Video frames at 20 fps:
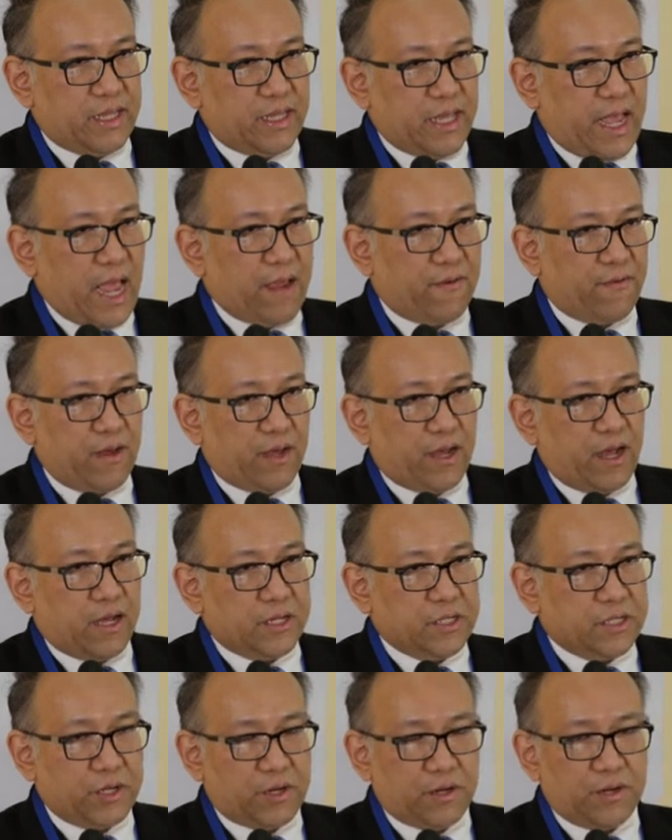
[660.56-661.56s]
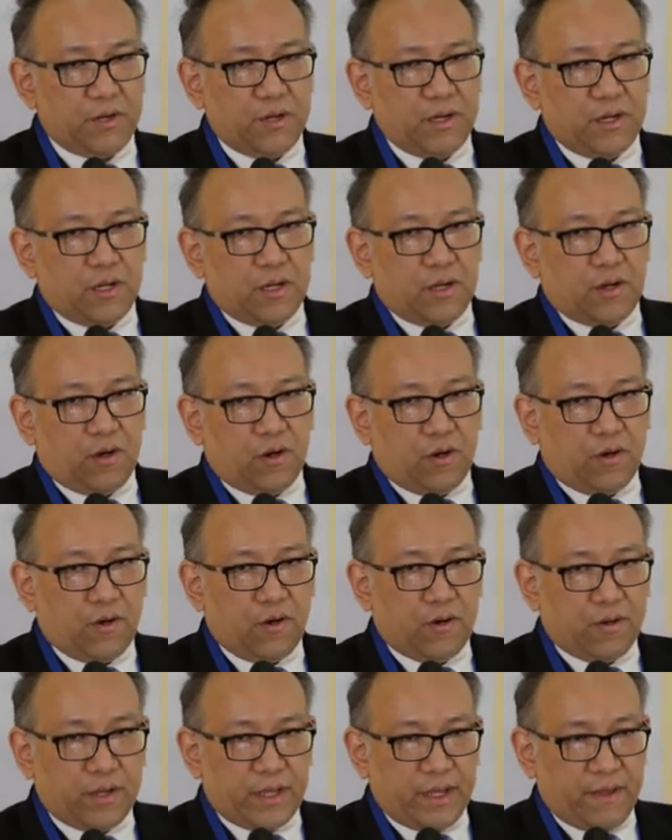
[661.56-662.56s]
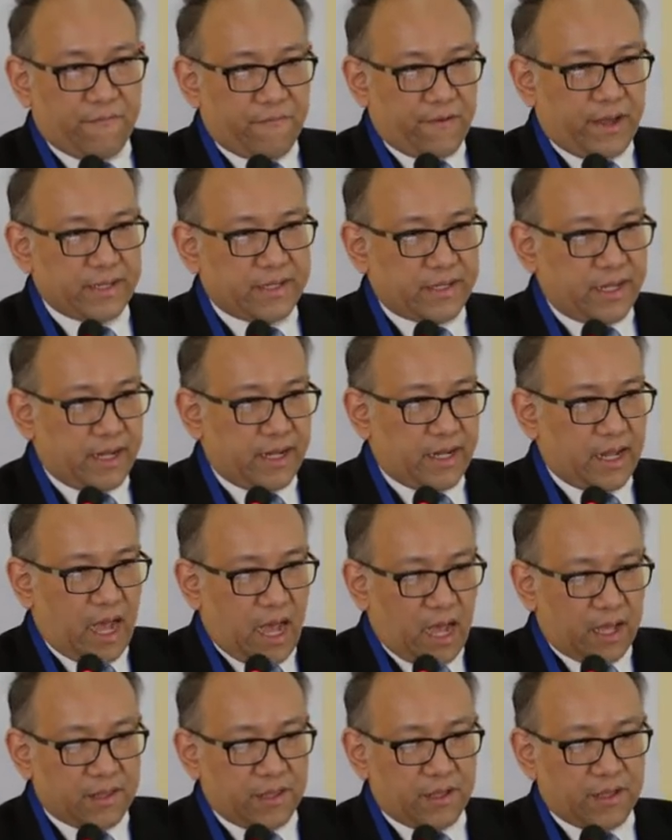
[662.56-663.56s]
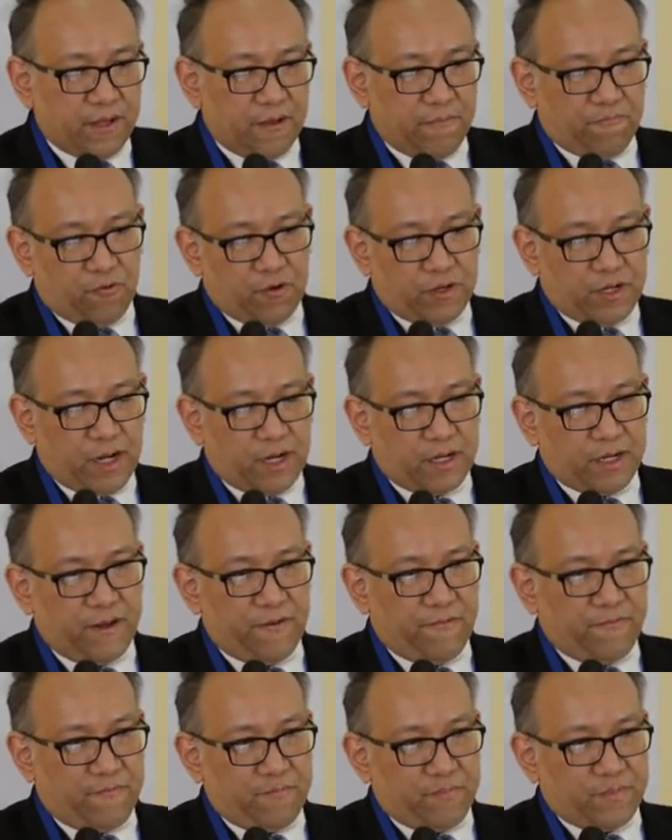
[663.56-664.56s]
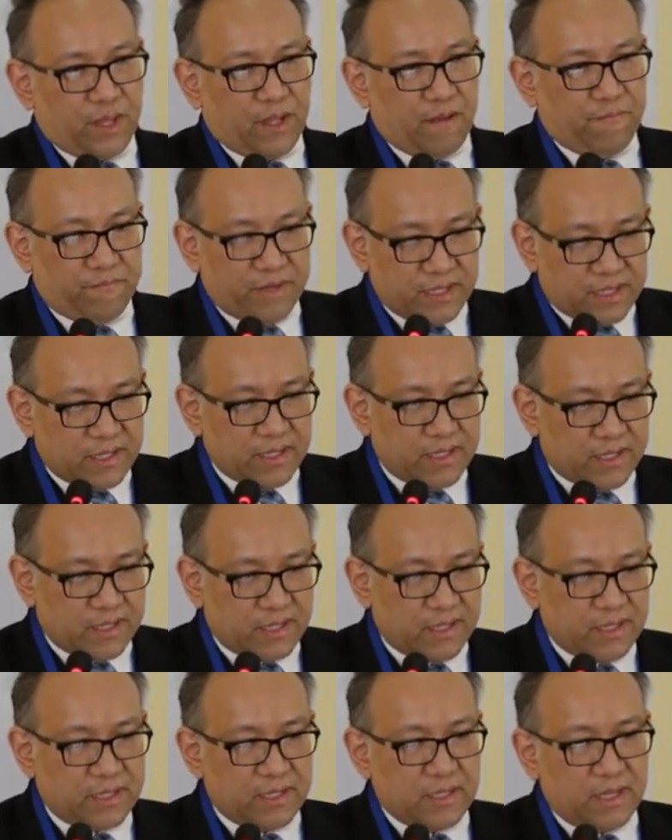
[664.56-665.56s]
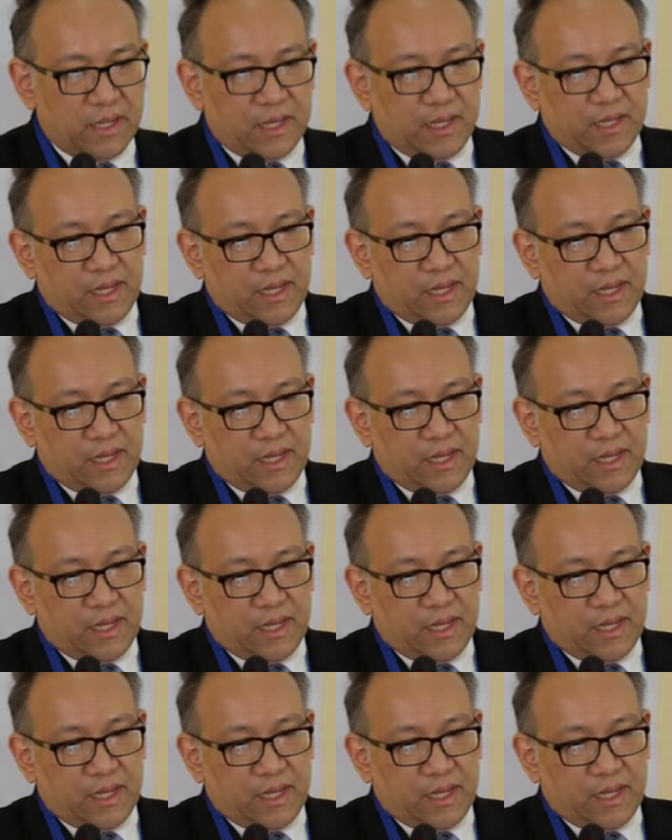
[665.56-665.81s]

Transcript: in the agriculture or invest in other productive businesses.